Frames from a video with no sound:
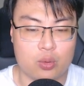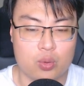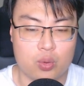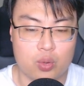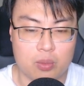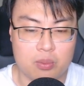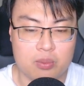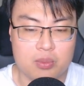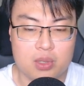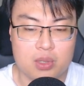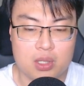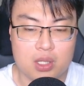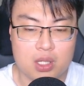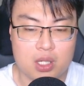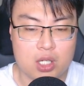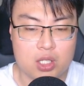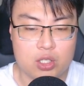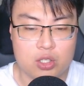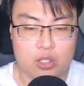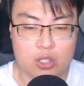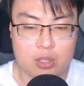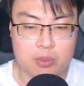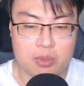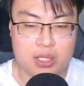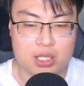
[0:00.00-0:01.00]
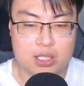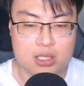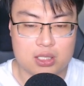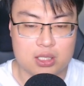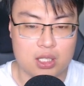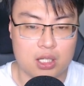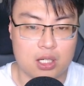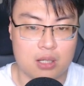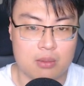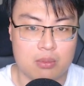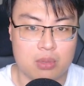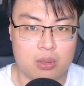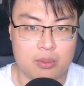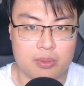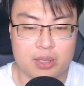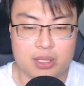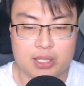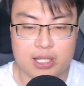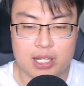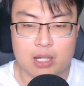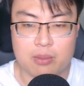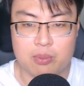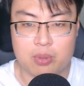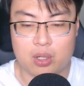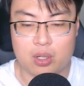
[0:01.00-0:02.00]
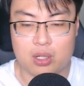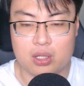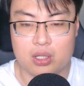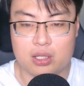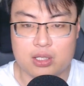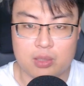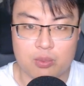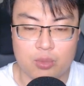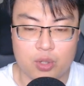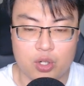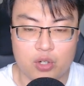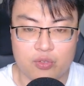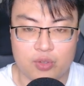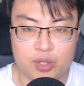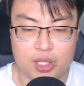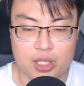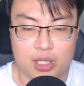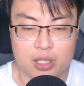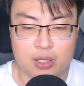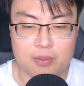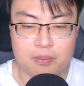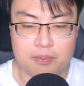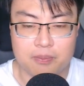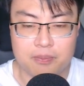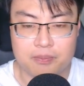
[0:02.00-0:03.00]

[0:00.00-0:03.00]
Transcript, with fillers: home. So let me just um, probably teleport somewhere over here. All